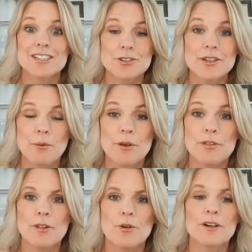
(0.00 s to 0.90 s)
to do that
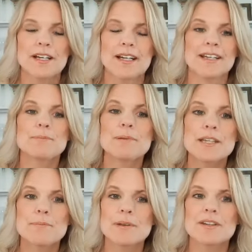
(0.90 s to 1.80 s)
with the Lord and end up being
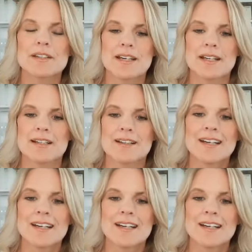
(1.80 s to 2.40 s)
the middle of the night.